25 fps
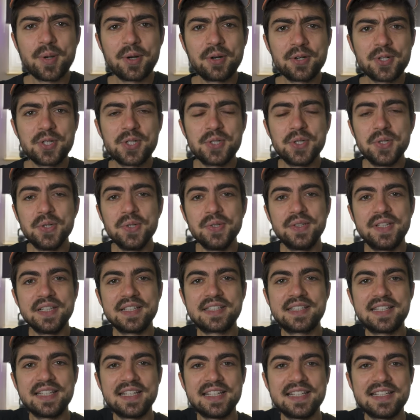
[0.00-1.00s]
pair of shoe,
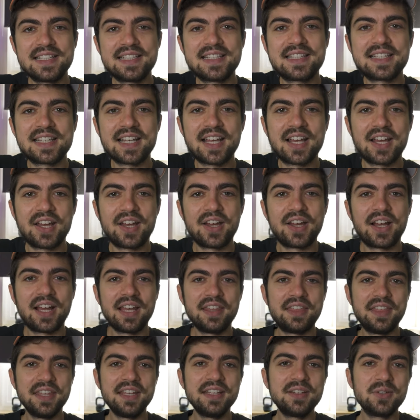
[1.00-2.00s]
this is uh,
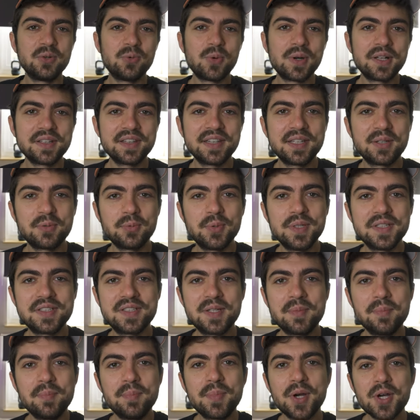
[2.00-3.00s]
I think the one that was
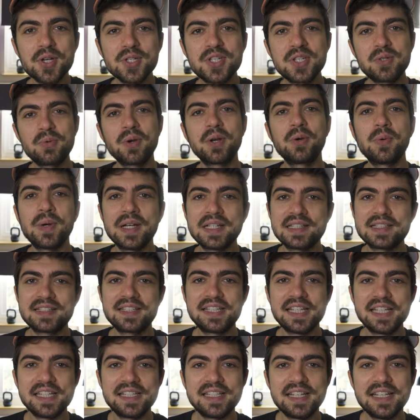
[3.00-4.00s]
the most
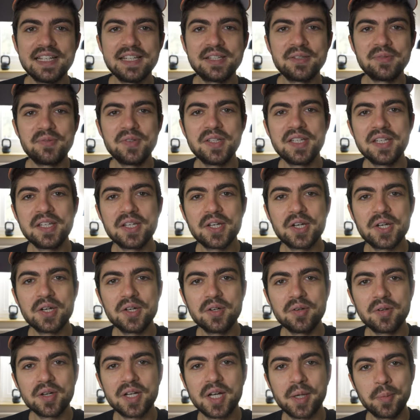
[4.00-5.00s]
requested in the
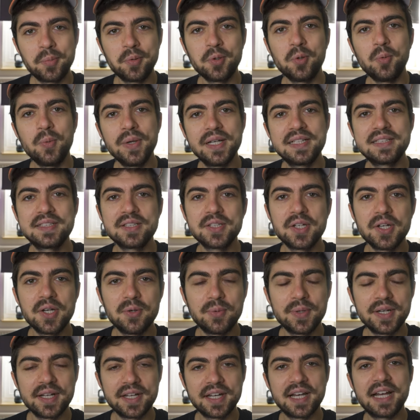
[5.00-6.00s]
video a couple of weeks
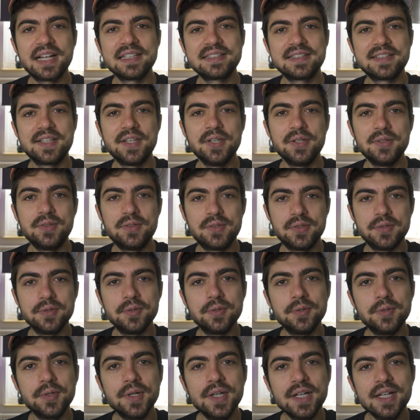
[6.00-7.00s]
ago when I asked you
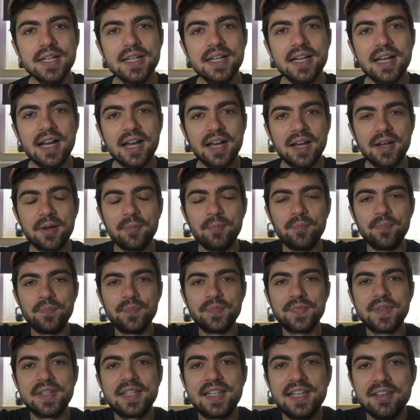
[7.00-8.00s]
to
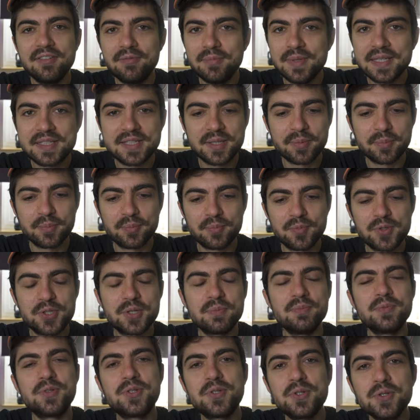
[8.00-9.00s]
um, give me some,
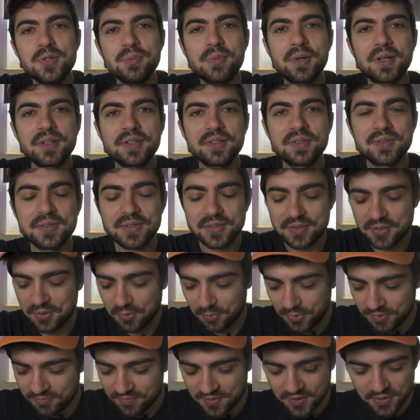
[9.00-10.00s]
some shoe models
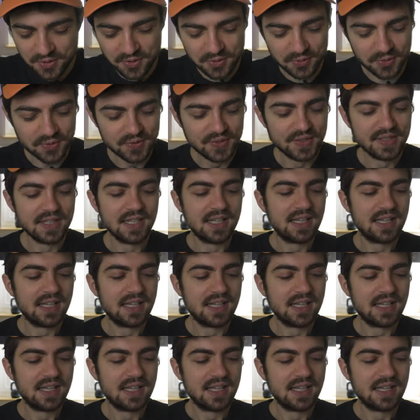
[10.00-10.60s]
to review.